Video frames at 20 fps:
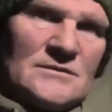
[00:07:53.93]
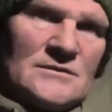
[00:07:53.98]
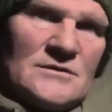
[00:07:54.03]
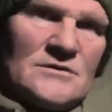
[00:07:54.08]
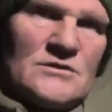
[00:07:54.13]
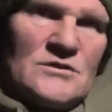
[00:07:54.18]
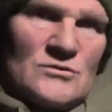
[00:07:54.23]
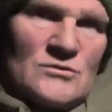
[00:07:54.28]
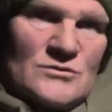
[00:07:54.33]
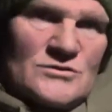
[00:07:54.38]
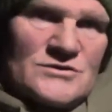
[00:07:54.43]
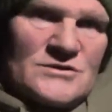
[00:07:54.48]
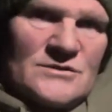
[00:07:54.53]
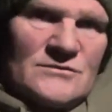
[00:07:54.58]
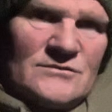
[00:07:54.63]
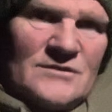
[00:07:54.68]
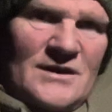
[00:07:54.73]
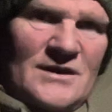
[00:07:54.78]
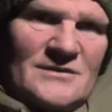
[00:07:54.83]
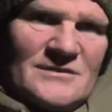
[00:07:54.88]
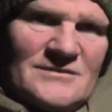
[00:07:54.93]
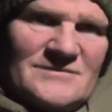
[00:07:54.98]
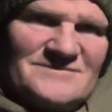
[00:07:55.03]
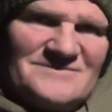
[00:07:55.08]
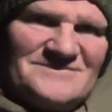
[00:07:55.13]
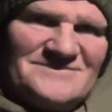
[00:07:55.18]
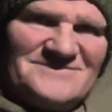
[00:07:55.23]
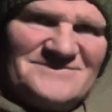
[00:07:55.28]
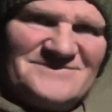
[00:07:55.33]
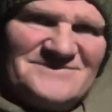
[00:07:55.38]
you will soon know.
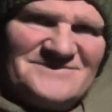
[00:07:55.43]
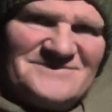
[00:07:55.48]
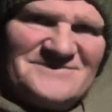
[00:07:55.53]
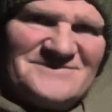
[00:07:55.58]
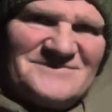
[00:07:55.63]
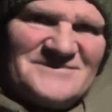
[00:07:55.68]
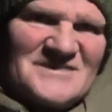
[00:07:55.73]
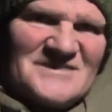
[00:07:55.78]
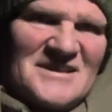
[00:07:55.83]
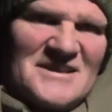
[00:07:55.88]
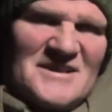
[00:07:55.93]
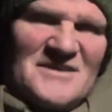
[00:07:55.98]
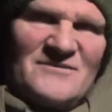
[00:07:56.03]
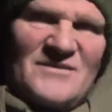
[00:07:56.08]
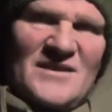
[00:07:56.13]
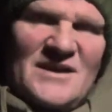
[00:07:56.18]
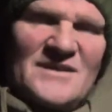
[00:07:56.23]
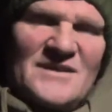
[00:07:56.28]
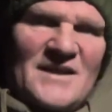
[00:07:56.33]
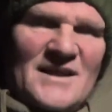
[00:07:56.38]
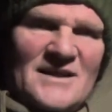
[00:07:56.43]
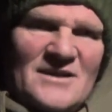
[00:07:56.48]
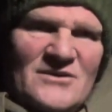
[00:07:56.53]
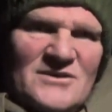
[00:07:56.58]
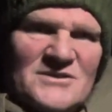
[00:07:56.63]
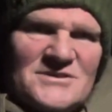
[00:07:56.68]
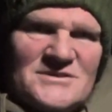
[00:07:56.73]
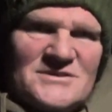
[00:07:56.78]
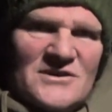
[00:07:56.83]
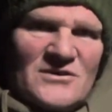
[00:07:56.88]
Failing that,
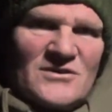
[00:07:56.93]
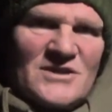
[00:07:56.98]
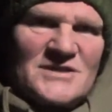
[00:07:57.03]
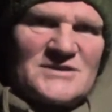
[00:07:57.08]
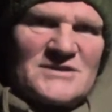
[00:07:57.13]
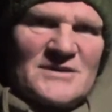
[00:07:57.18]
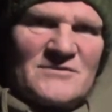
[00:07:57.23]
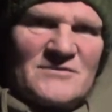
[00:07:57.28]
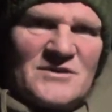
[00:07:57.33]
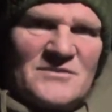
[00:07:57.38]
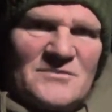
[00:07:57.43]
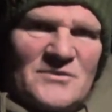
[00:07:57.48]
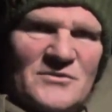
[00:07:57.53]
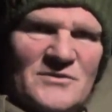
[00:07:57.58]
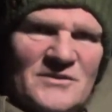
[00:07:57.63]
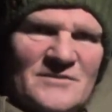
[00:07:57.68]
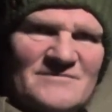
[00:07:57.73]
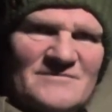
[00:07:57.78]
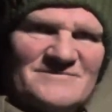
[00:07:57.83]
guys, I'll catch up with you in the morning.